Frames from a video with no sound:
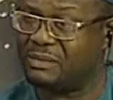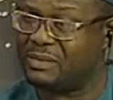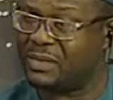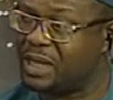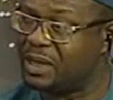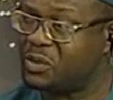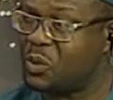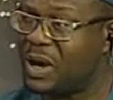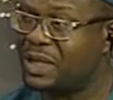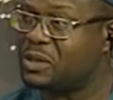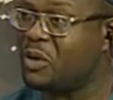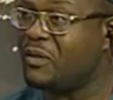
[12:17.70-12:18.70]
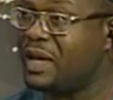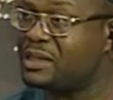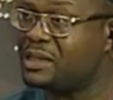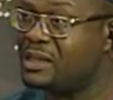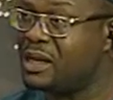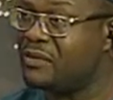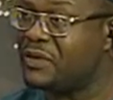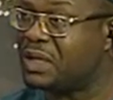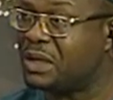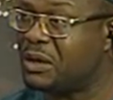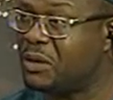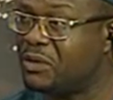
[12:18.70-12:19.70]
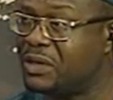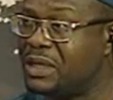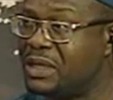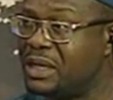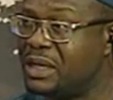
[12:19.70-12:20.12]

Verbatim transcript: didn't quite cover itself in glory